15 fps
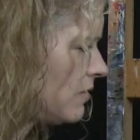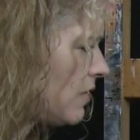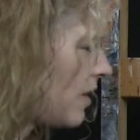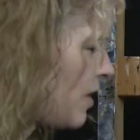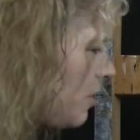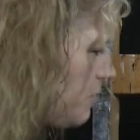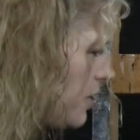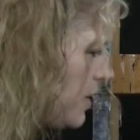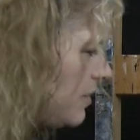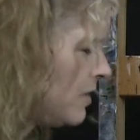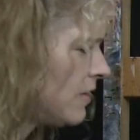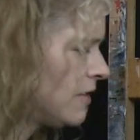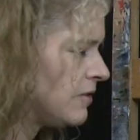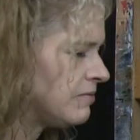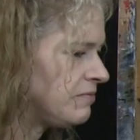and I'll be
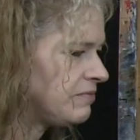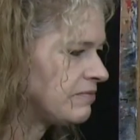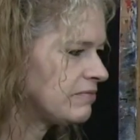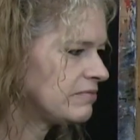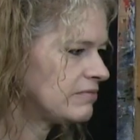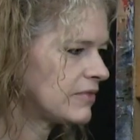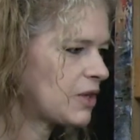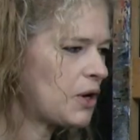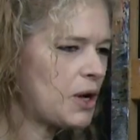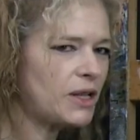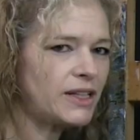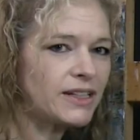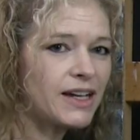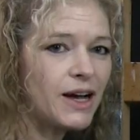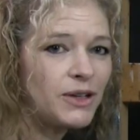
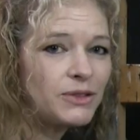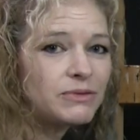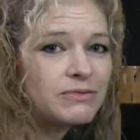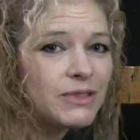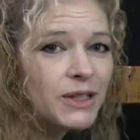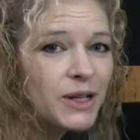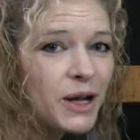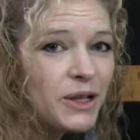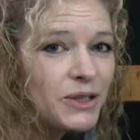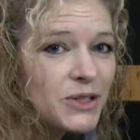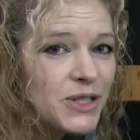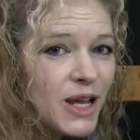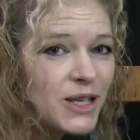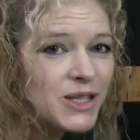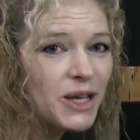calling out the
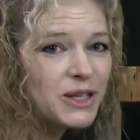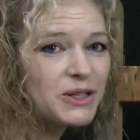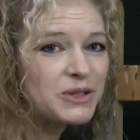colors as I